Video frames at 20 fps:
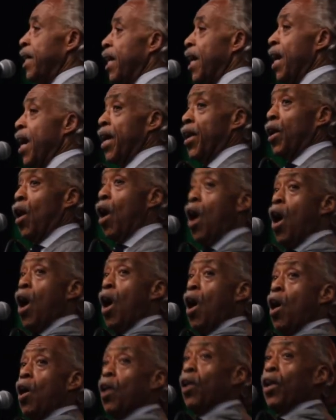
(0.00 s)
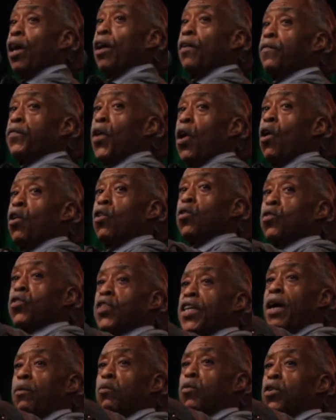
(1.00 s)
And all of those
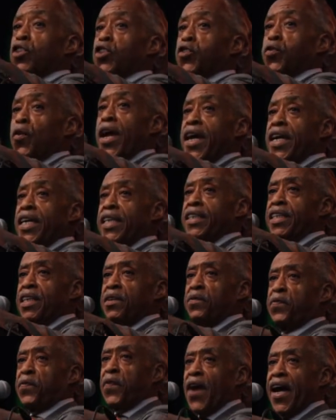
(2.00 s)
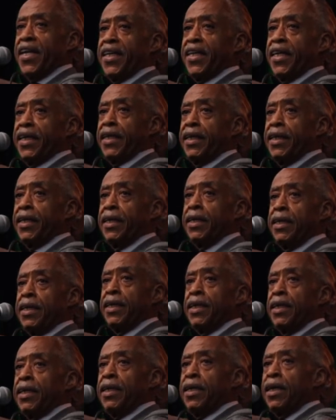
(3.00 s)
that were trained in fighting,
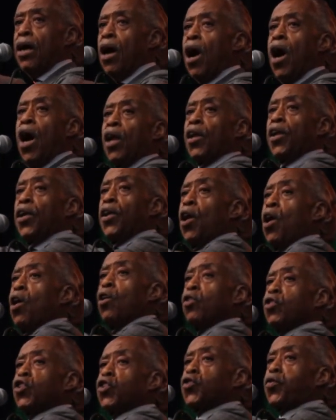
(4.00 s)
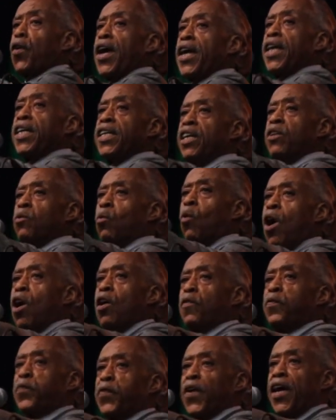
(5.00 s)
all of those trained in
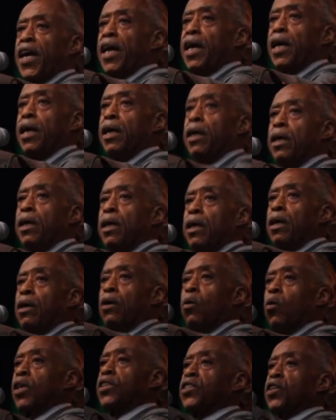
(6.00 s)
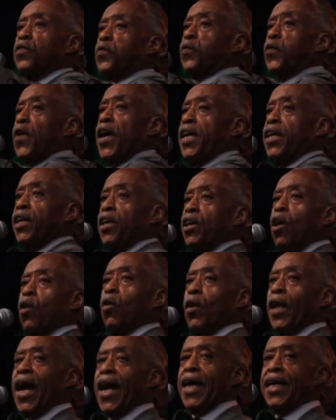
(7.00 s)
warfare, was afraid of
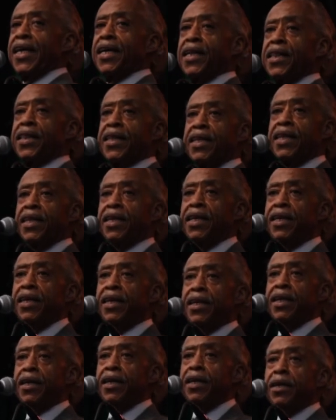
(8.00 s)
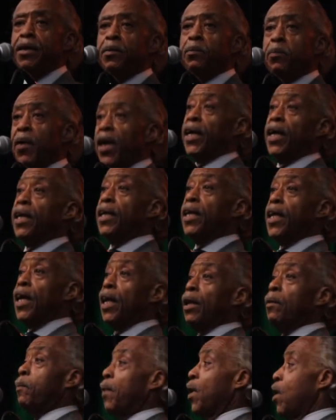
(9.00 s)
Goliath. But a
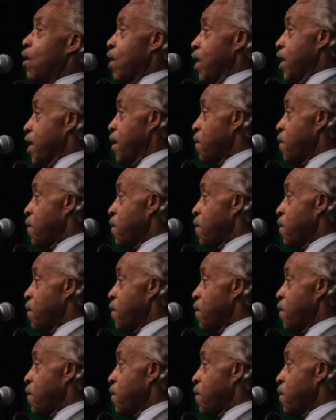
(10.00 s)
little boy,